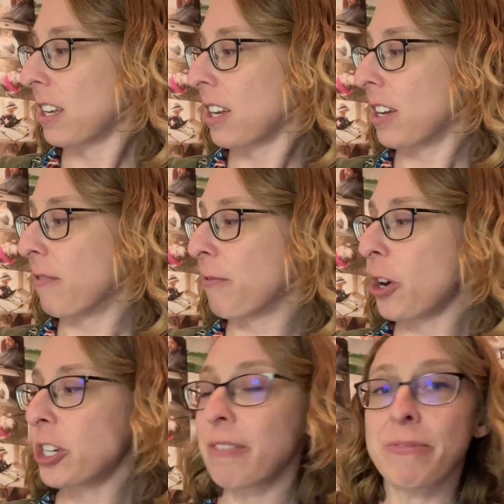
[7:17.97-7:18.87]

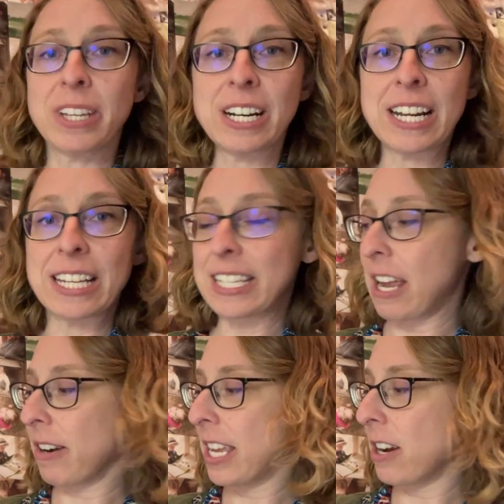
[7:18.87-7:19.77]
Convergent validity is
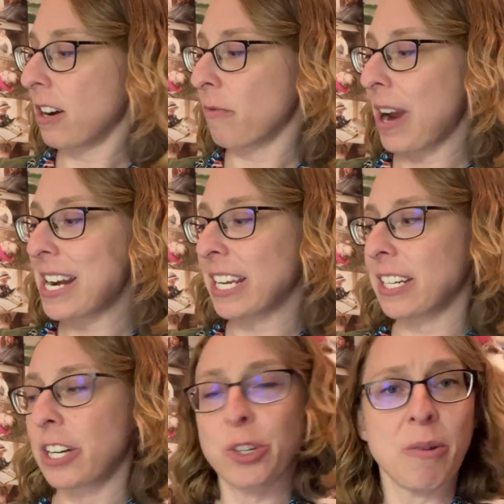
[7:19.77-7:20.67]
down here, right next to
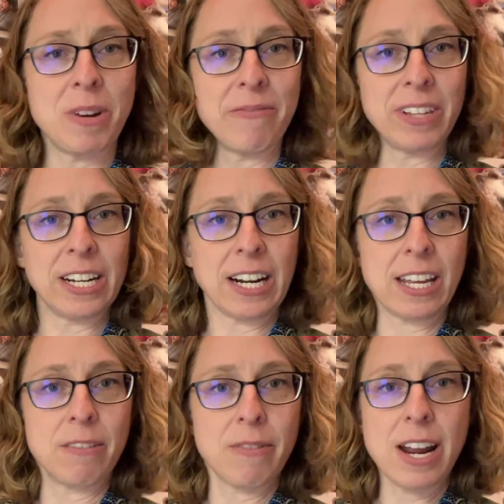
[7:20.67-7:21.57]
discriminant validity,
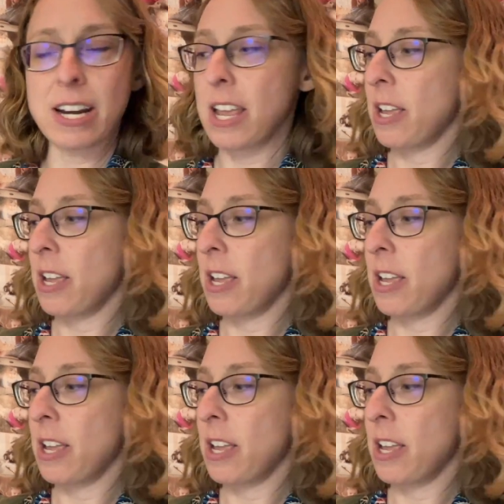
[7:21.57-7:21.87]
right?